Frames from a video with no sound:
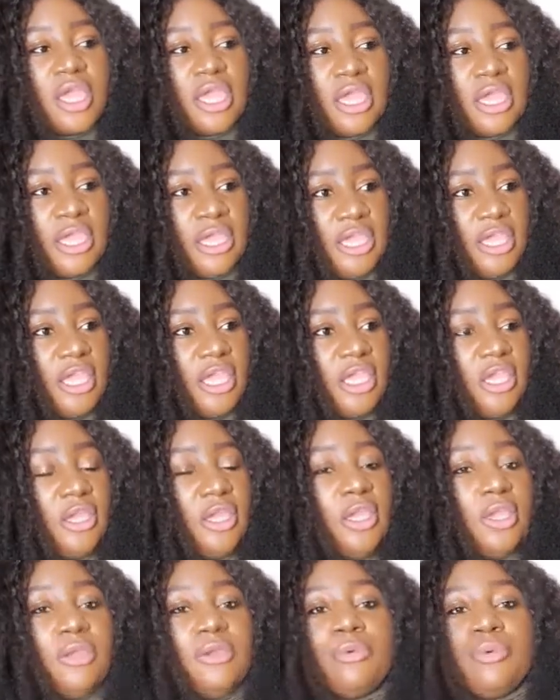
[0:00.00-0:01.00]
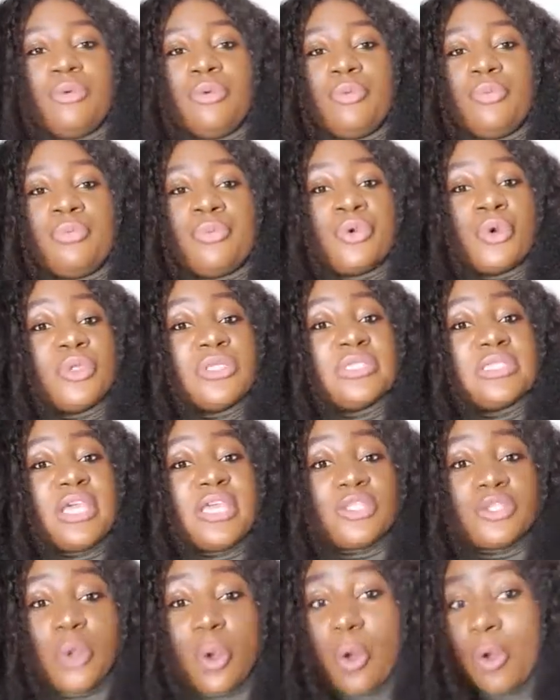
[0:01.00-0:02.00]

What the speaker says: He processed